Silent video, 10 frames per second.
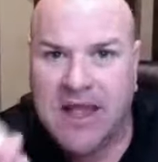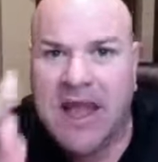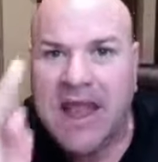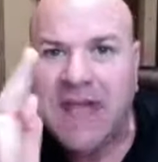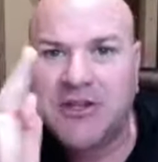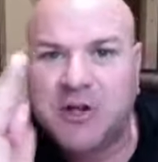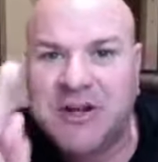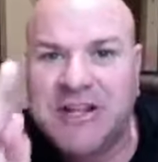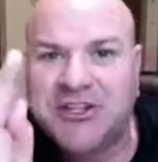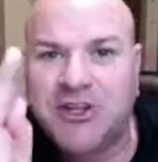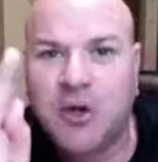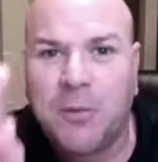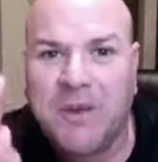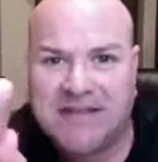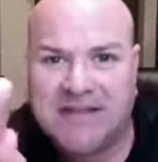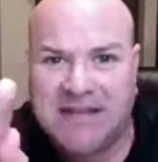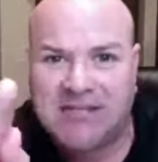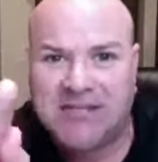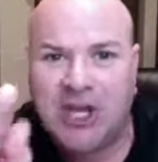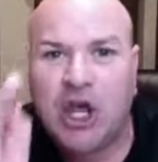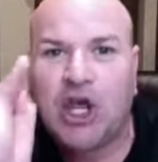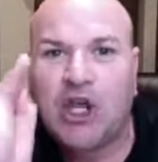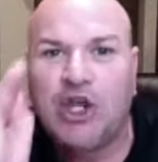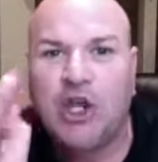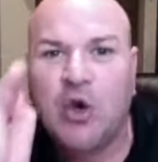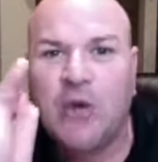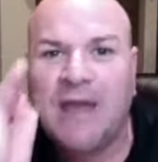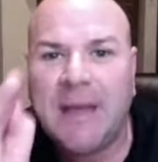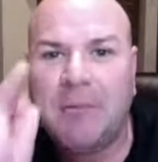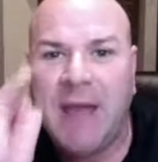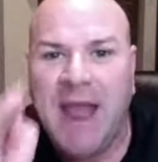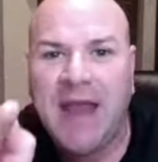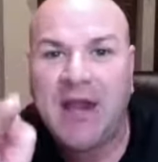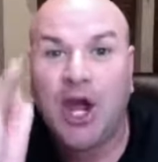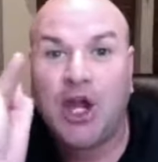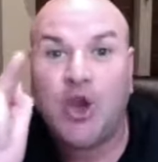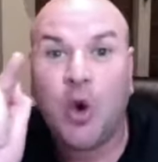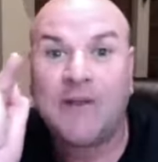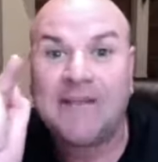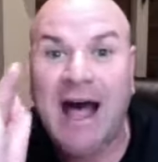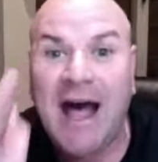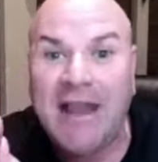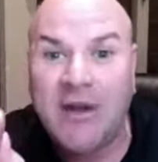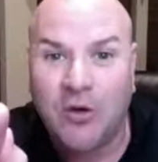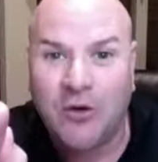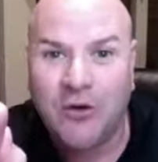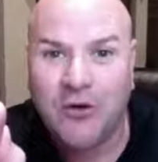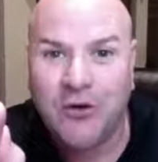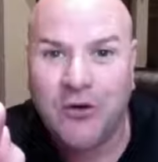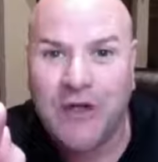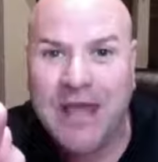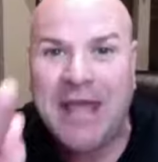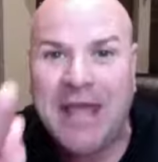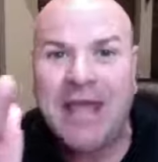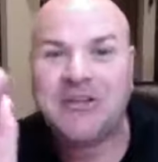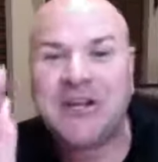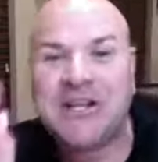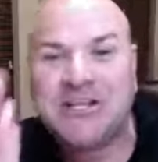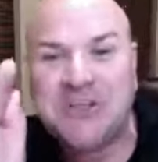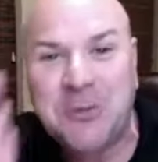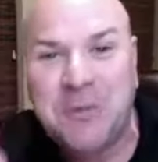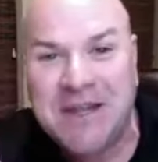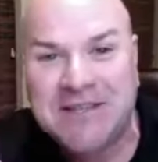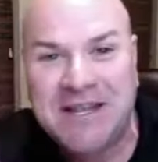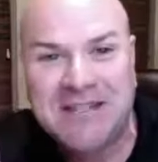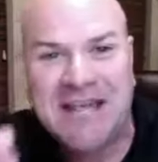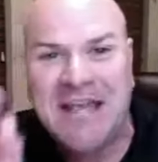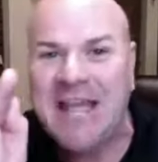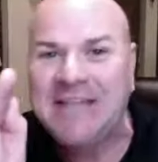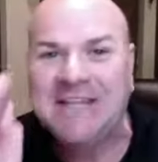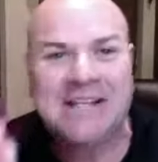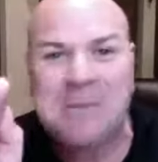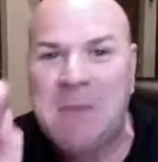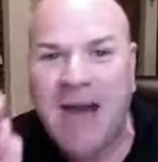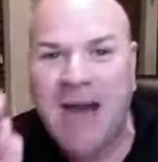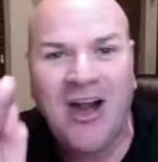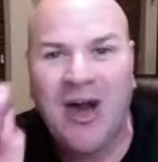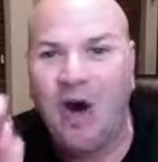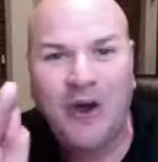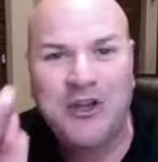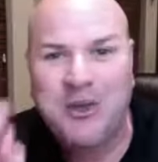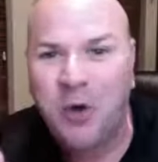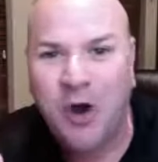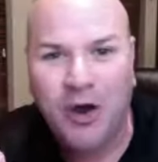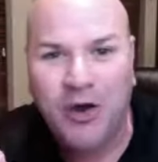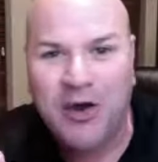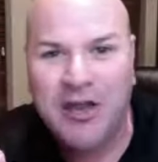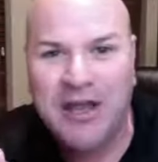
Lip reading: In traditional business, you get paid your title. In traditional business, it doesn't matter how hard you work.